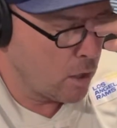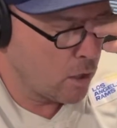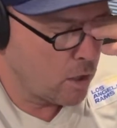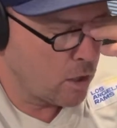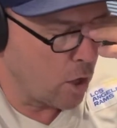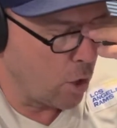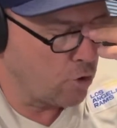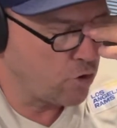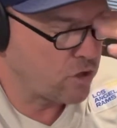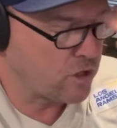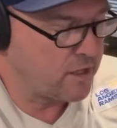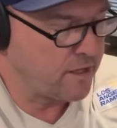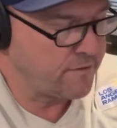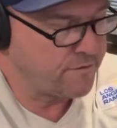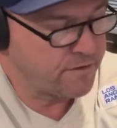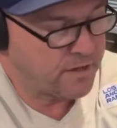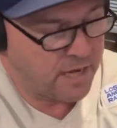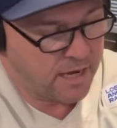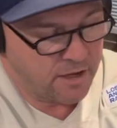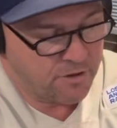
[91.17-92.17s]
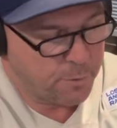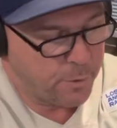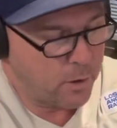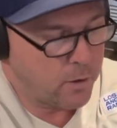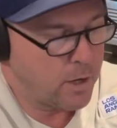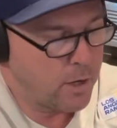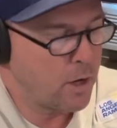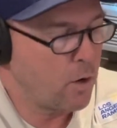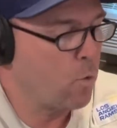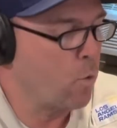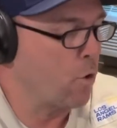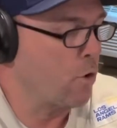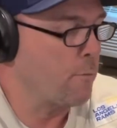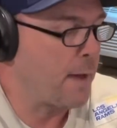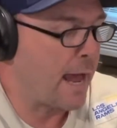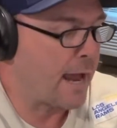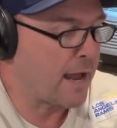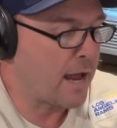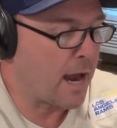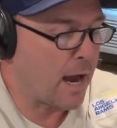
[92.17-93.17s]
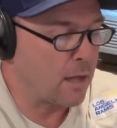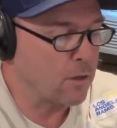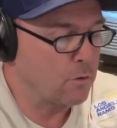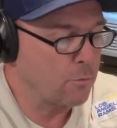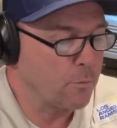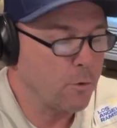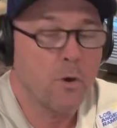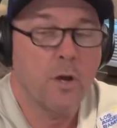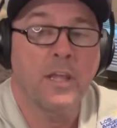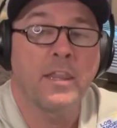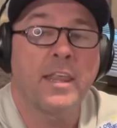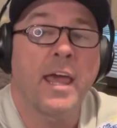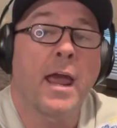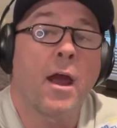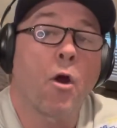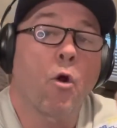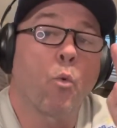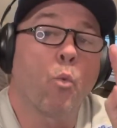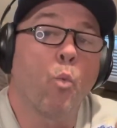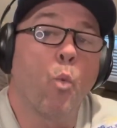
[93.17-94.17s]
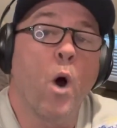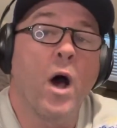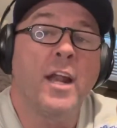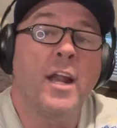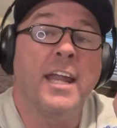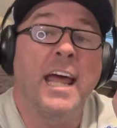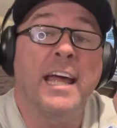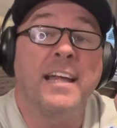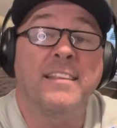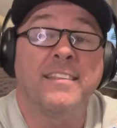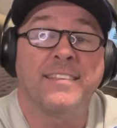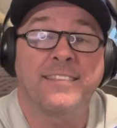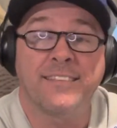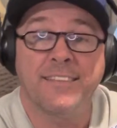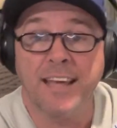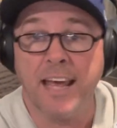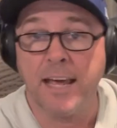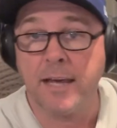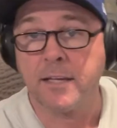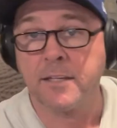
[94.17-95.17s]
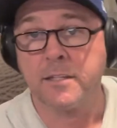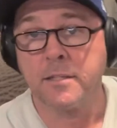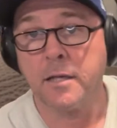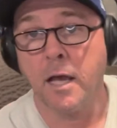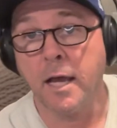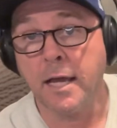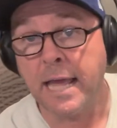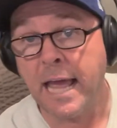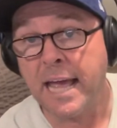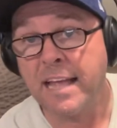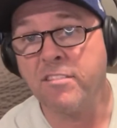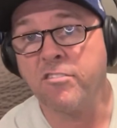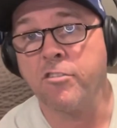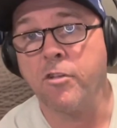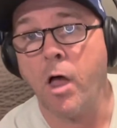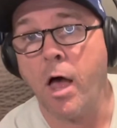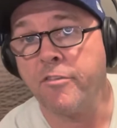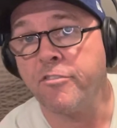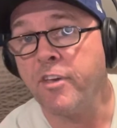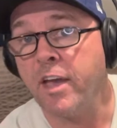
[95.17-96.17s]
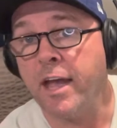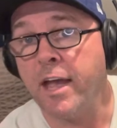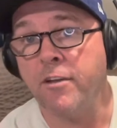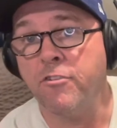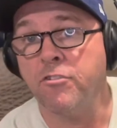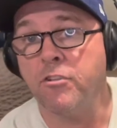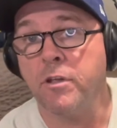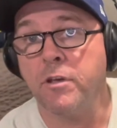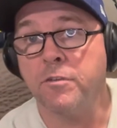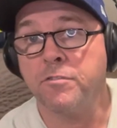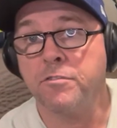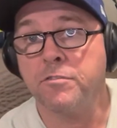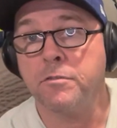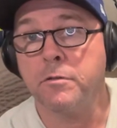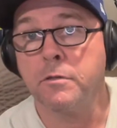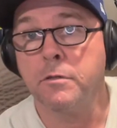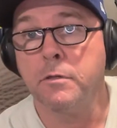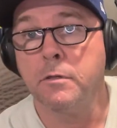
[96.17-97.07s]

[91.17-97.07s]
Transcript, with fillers: Coach Cliff Kingsbury, quarterback Kyler Murray, they are 1 and 6 against Los Angeles.